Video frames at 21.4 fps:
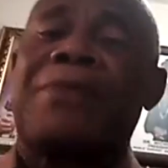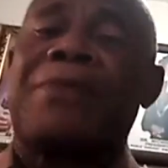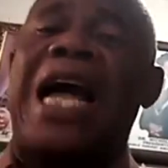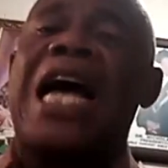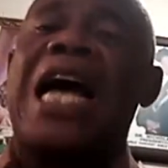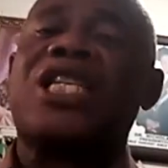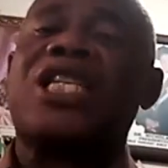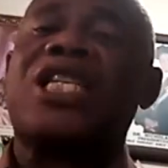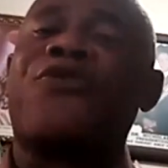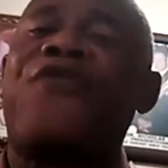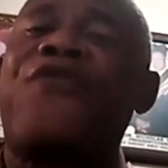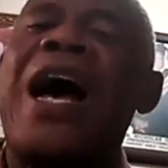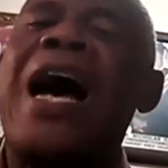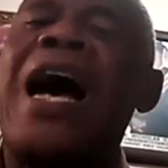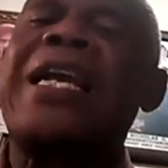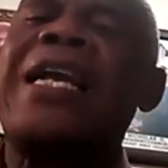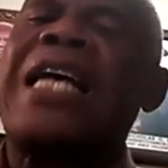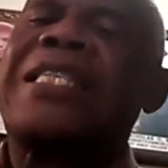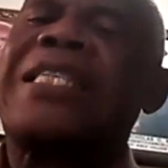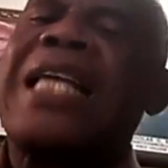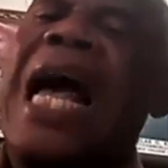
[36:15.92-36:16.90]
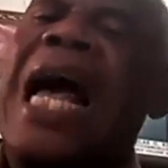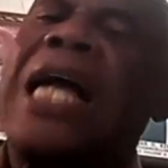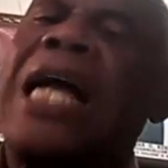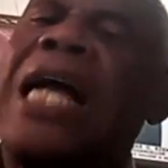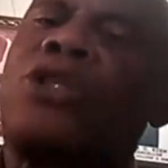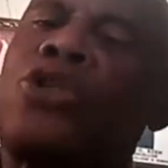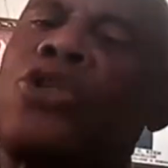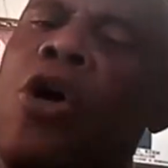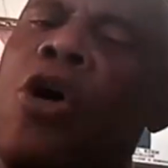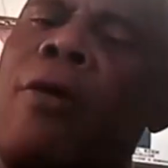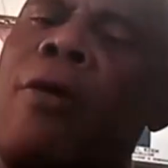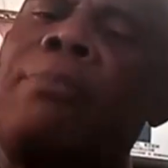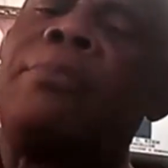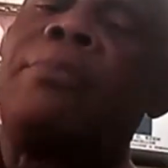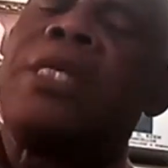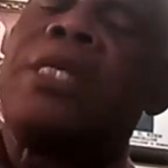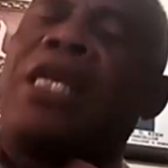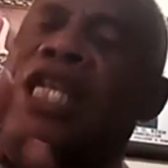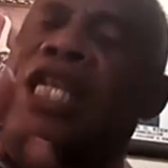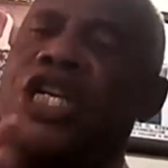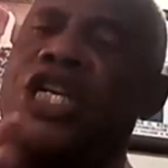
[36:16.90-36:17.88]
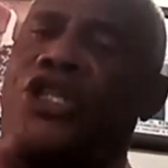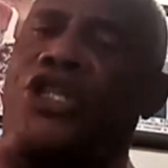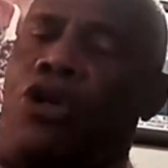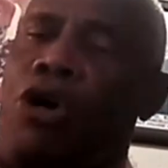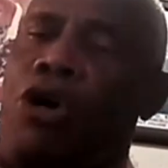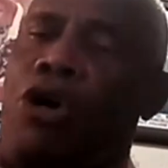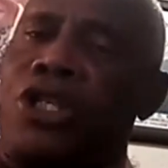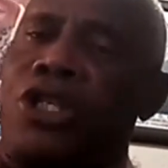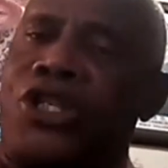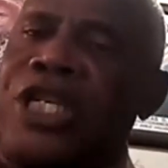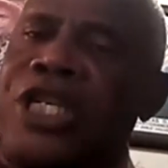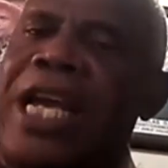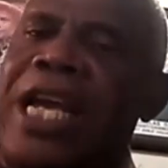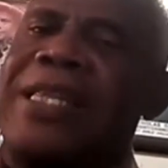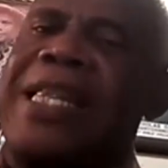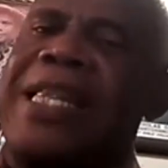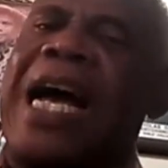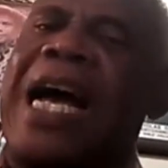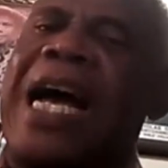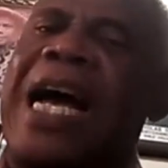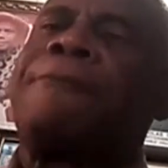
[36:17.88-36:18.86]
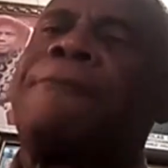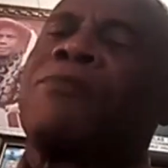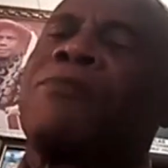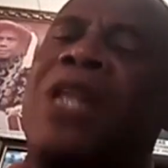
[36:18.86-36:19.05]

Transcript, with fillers: as far as Atom is concerned, that